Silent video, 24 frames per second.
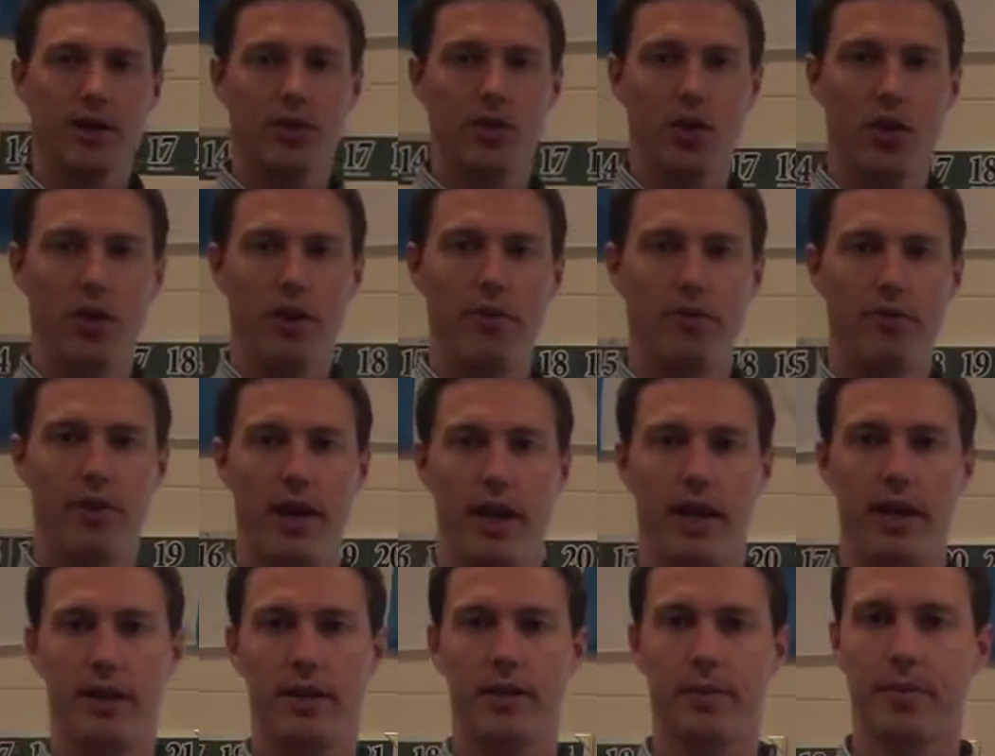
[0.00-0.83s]
So if
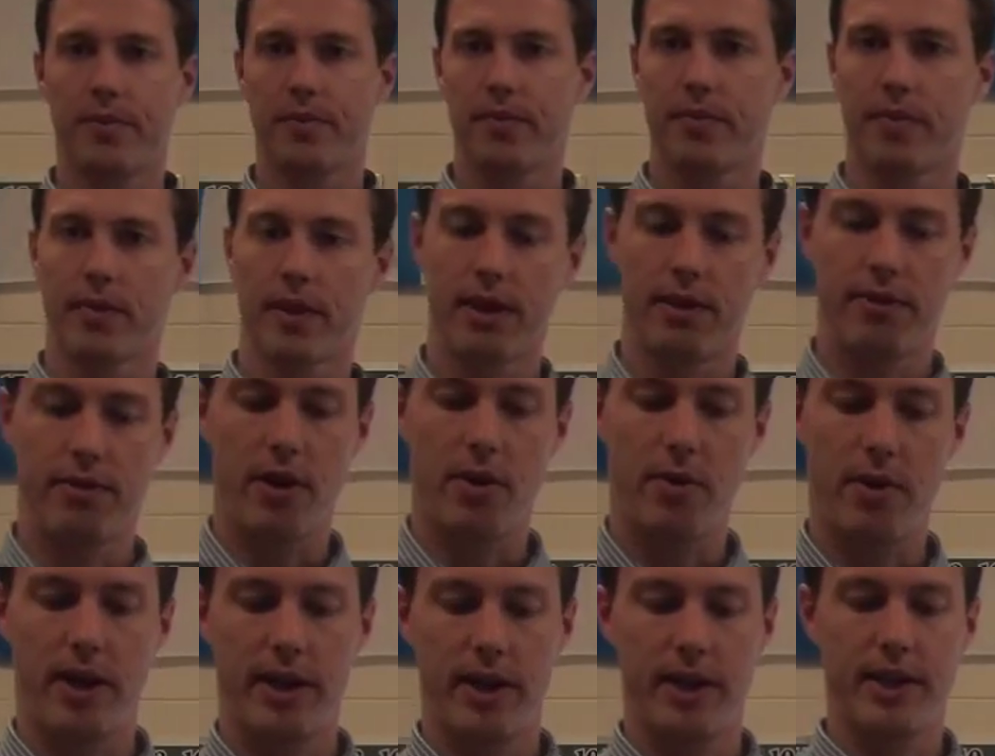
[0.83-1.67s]
I
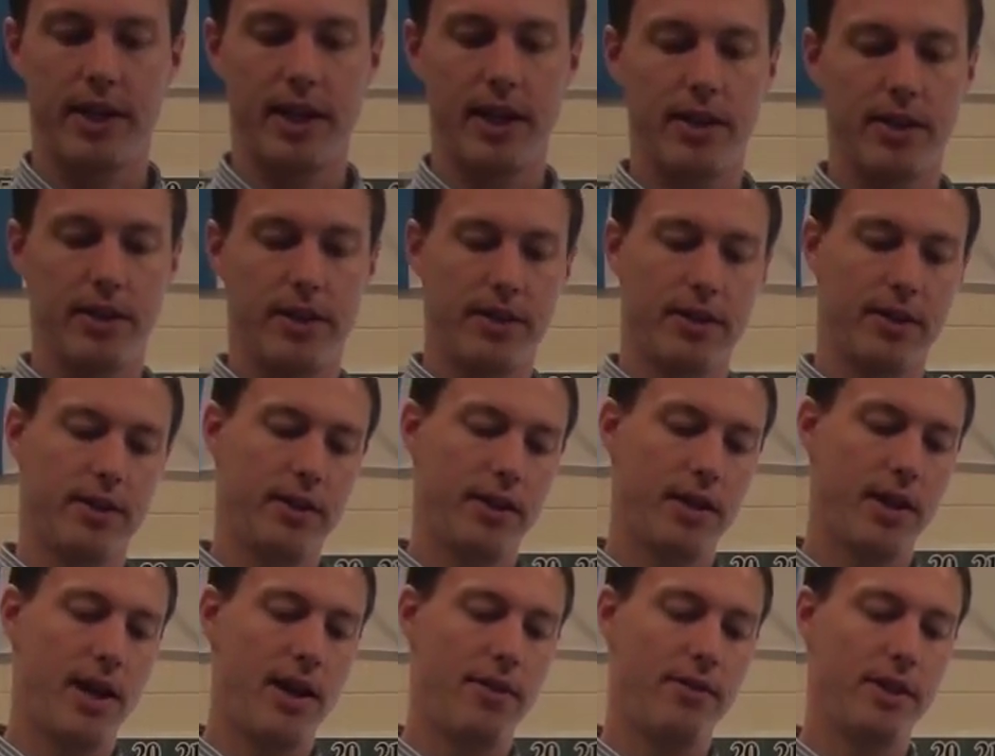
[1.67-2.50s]
want to tell,
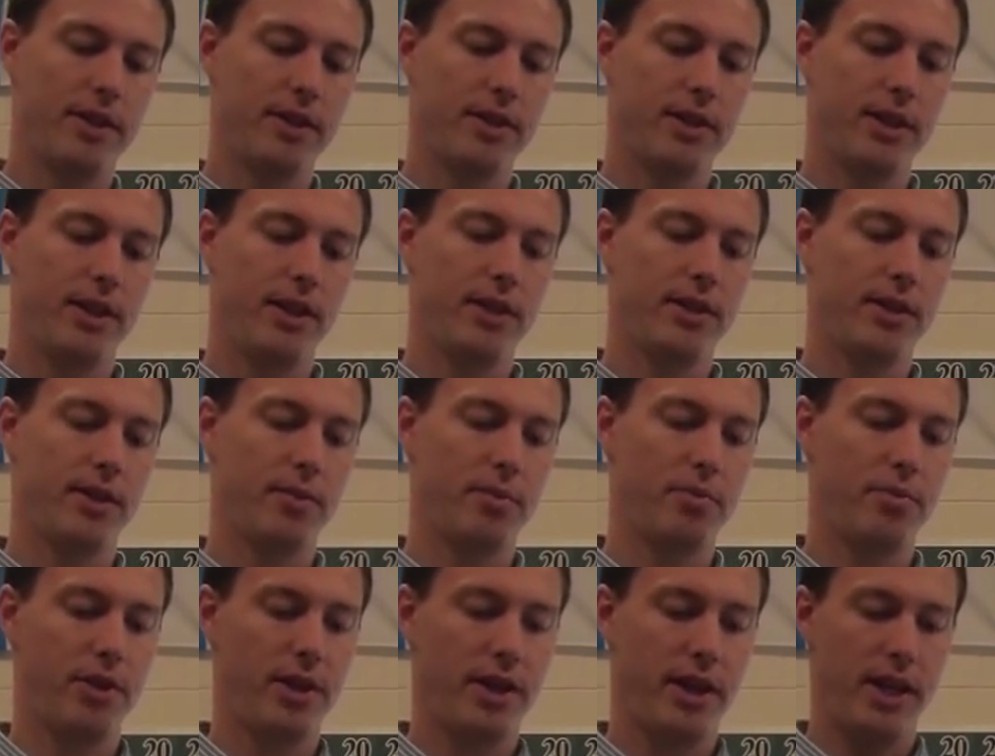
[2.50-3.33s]
obviously these are
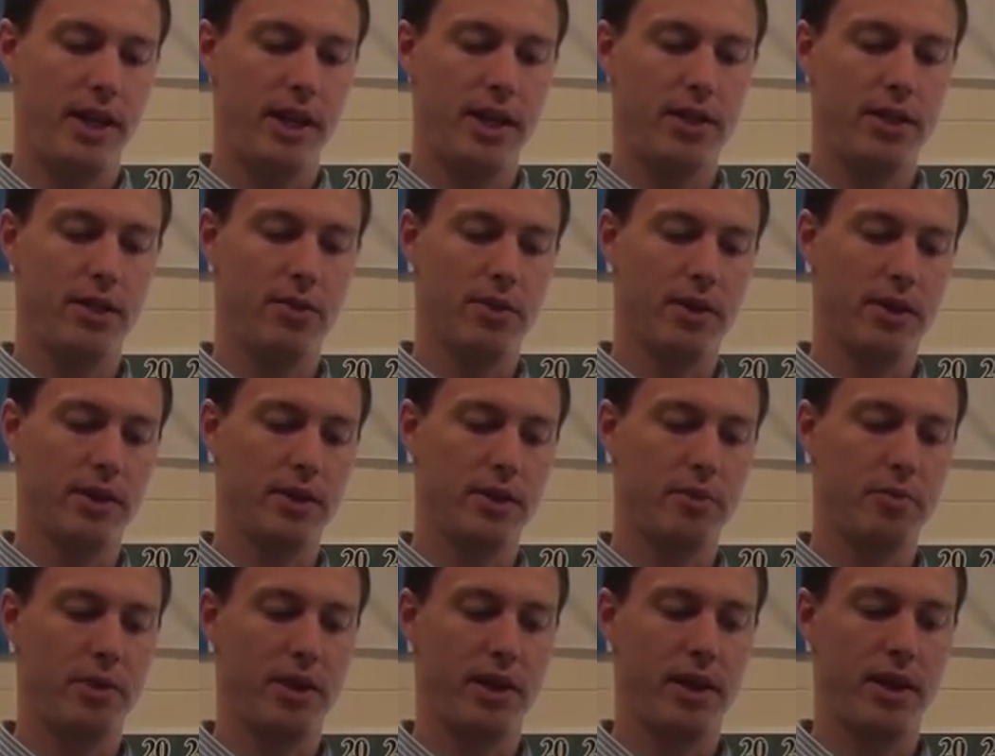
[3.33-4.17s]
pretty easy
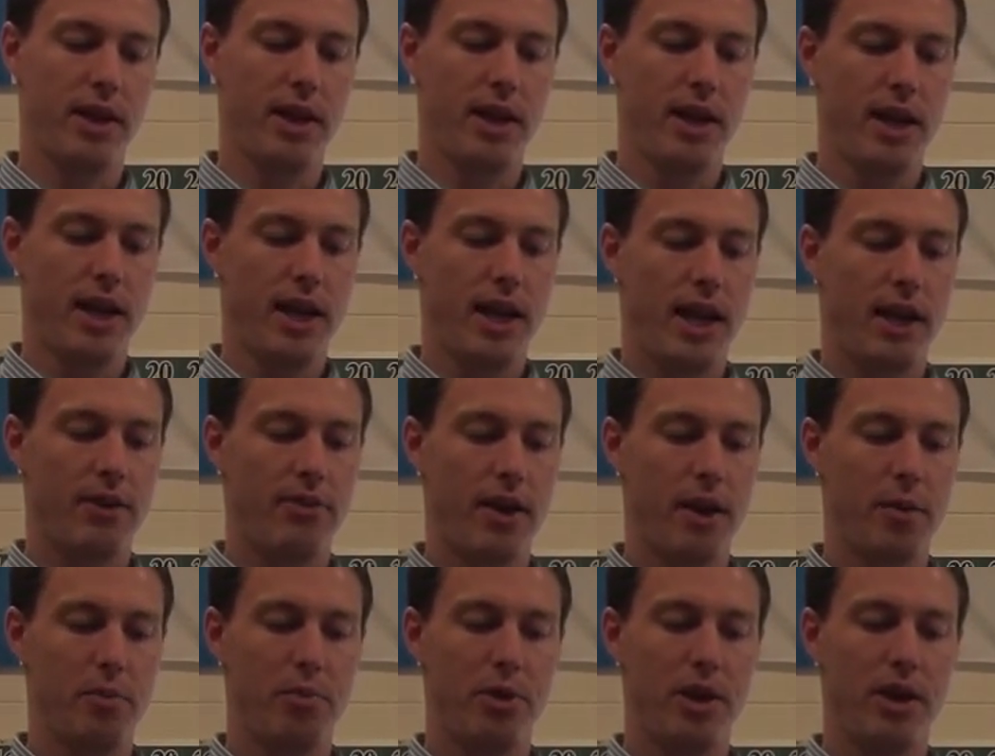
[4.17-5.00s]
ones, but if
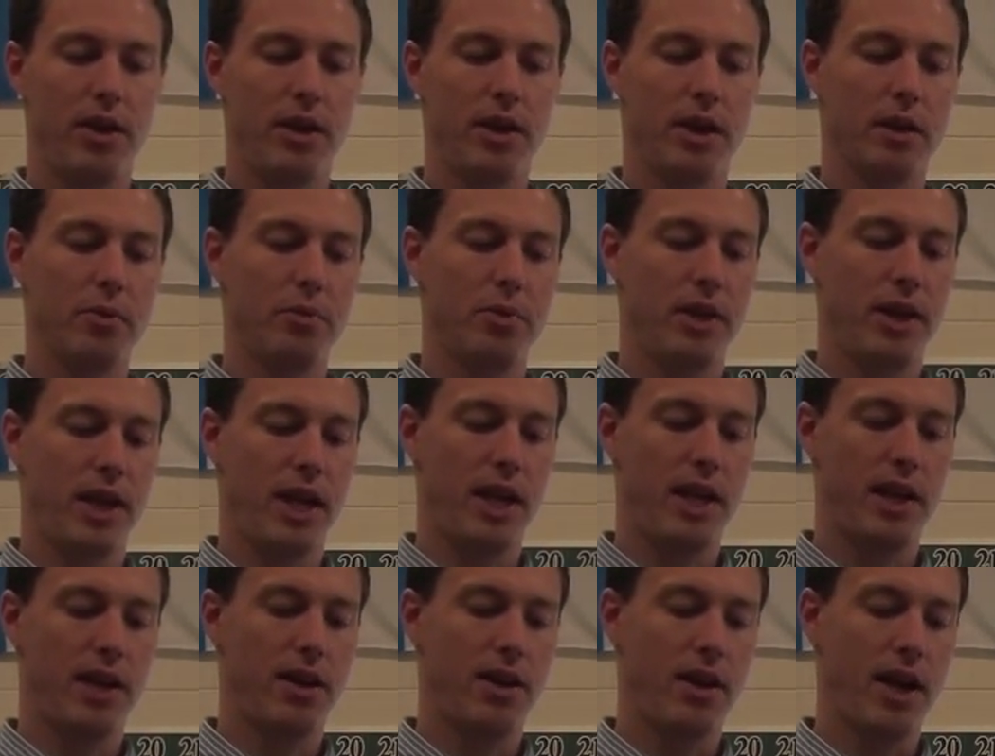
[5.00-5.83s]
I'm peeling a
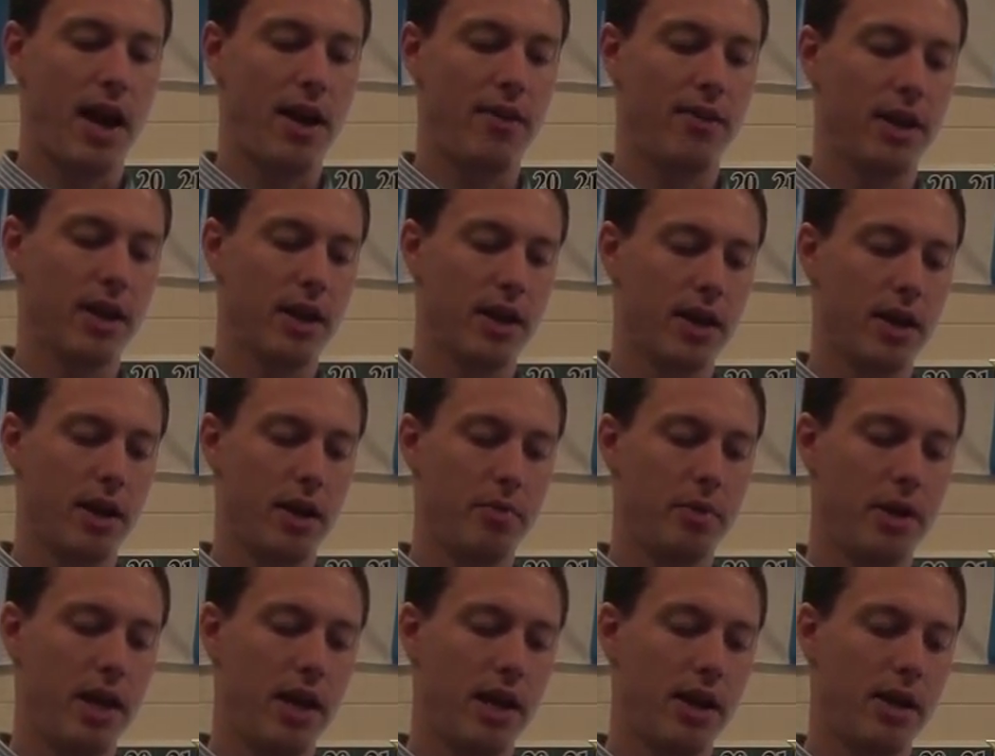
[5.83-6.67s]
banana or having a
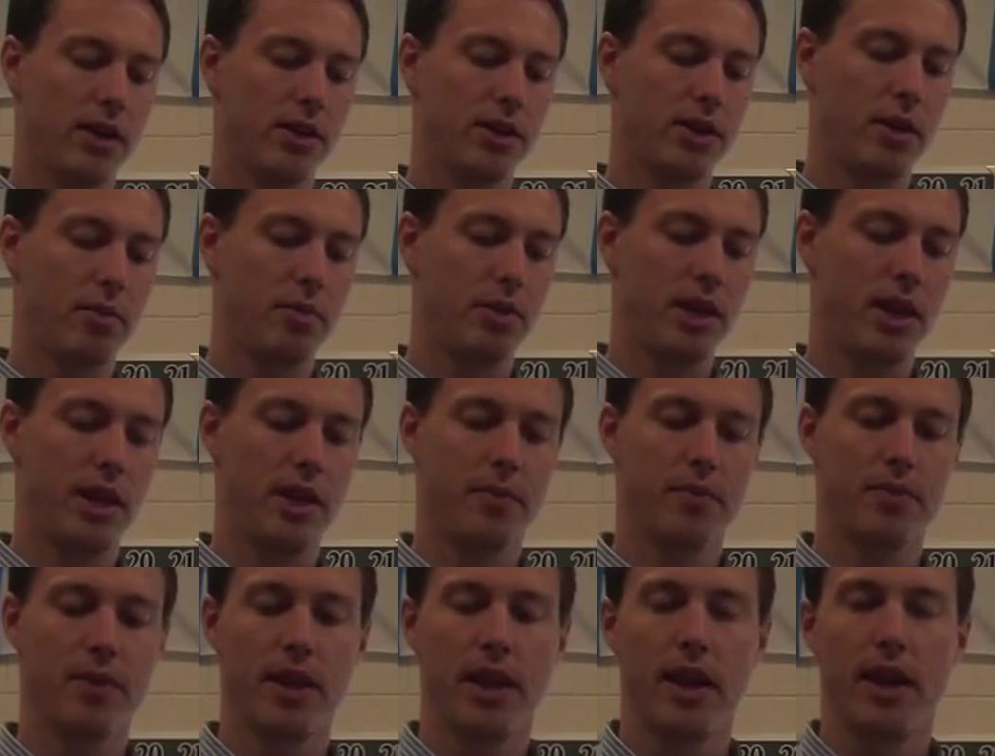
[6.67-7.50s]
cupcake or
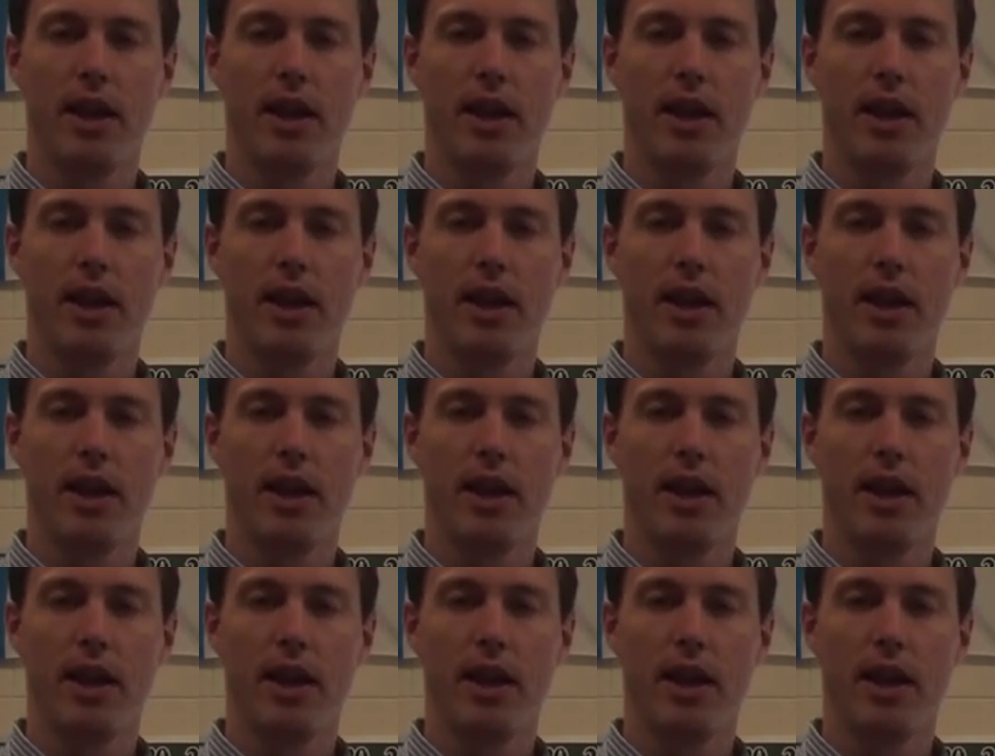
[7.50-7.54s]
something,